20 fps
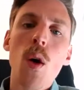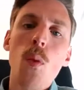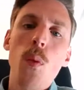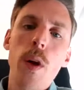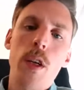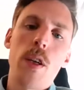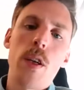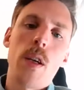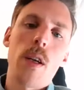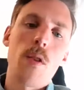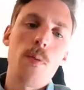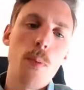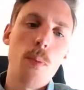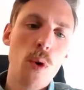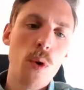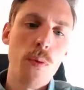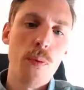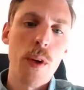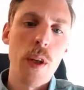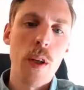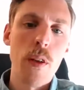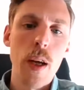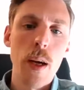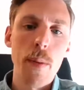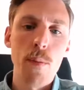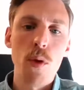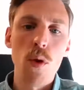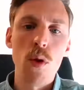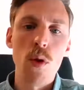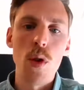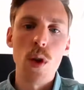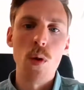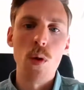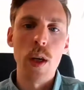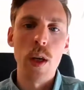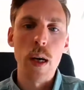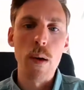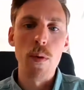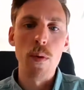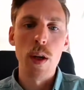which has motivated them to tone
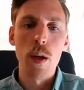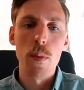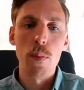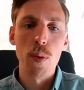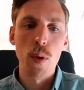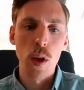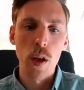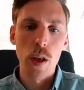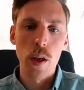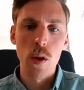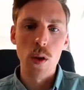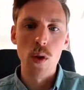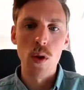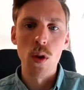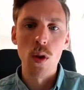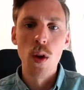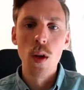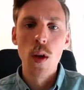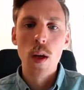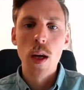down their political